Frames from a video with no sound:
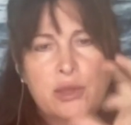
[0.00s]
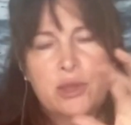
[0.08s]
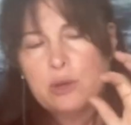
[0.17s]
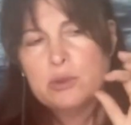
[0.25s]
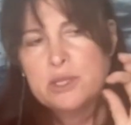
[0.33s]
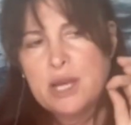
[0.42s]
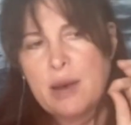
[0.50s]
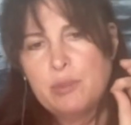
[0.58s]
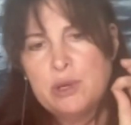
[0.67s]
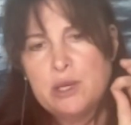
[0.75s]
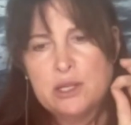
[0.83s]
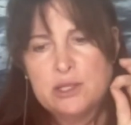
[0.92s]
I think what's
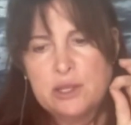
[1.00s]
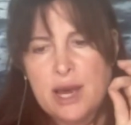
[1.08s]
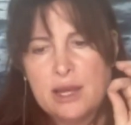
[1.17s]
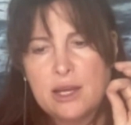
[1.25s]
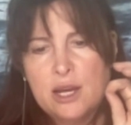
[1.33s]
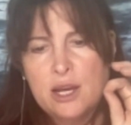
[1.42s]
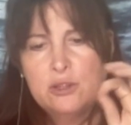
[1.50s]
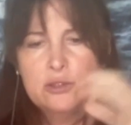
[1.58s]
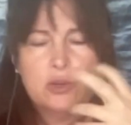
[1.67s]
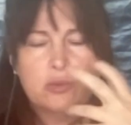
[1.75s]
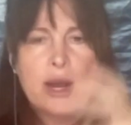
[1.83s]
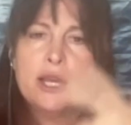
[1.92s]
happening is that
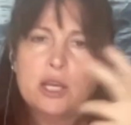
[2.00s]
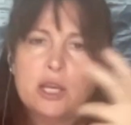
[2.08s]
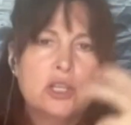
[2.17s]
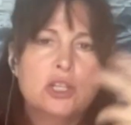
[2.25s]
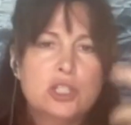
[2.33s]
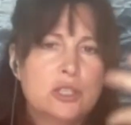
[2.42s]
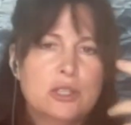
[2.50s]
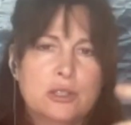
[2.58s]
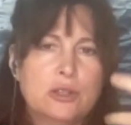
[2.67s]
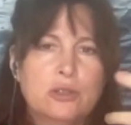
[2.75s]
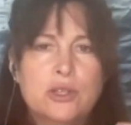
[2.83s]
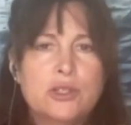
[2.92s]
there's a recognition that
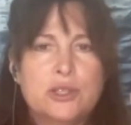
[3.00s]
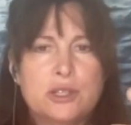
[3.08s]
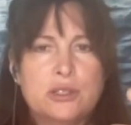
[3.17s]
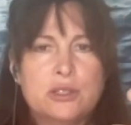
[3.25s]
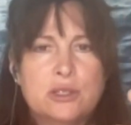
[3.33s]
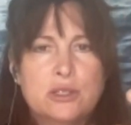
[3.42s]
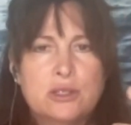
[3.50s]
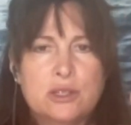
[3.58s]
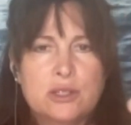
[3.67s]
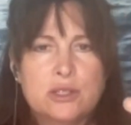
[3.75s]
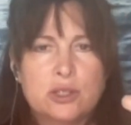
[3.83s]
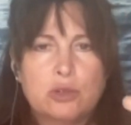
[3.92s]
there is this
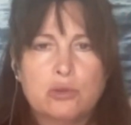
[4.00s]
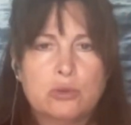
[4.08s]
this